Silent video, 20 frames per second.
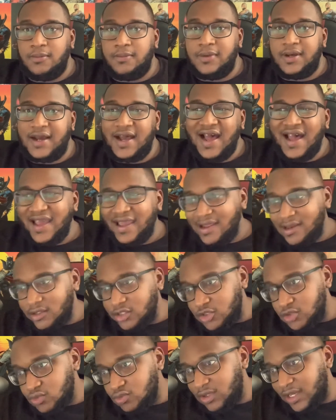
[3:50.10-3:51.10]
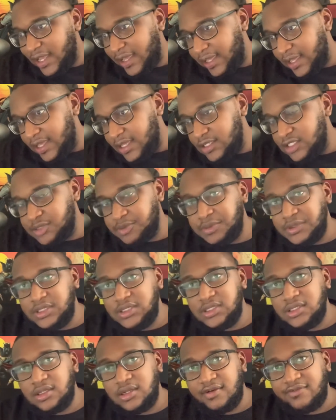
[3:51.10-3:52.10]
I do like
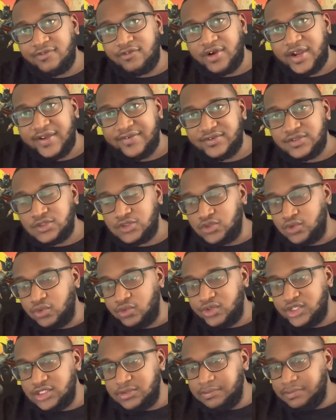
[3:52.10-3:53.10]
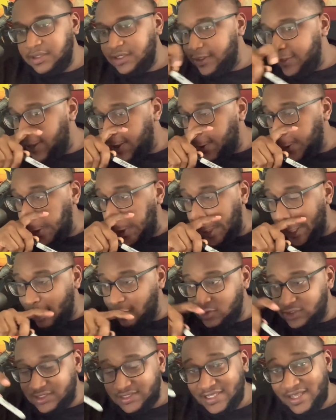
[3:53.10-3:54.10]
HP Lovecraft stories, but I
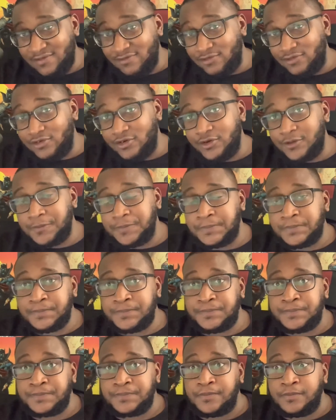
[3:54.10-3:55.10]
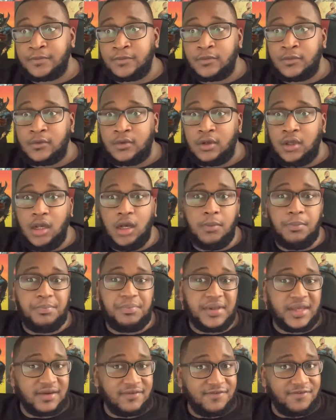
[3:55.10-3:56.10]
was never a
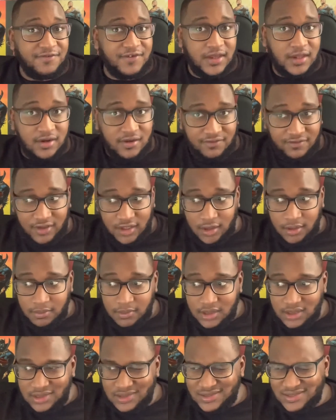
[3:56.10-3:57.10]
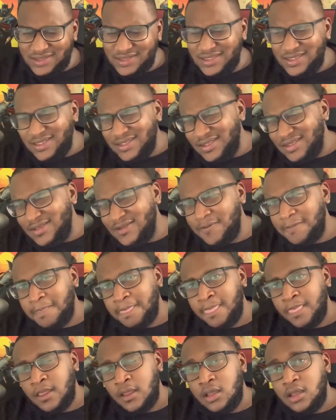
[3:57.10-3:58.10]
big fan of him, because
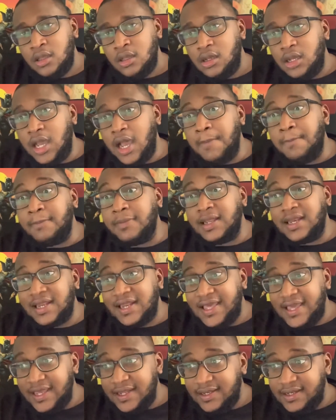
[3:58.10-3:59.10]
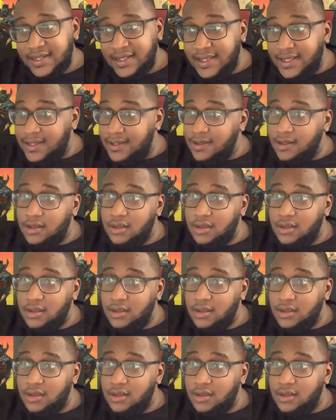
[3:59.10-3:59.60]
I'm glad that